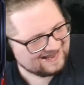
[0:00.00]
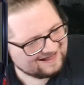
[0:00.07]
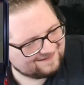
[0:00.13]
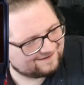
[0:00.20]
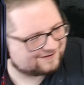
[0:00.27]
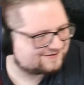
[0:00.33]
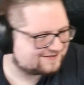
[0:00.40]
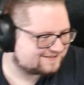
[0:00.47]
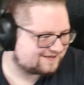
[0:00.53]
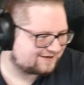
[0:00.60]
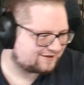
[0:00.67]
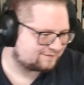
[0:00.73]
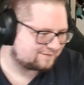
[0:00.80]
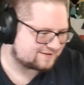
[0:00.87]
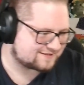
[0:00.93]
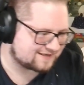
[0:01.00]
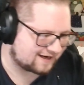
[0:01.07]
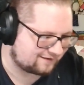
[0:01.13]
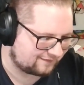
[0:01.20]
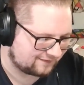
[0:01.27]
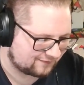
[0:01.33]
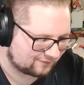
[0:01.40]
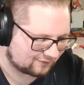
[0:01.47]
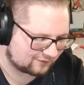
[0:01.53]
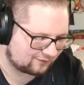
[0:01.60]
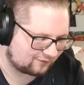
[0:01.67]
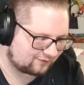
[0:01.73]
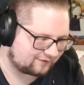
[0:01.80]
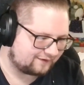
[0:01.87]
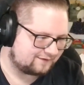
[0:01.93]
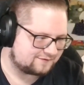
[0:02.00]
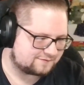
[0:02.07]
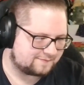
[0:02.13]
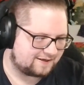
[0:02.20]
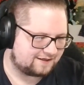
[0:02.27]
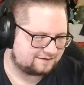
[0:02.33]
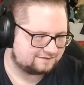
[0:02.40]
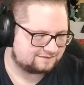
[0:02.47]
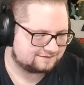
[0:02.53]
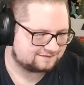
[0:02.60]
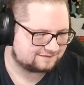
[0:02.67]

They're just here to recycle the Oricorios, man.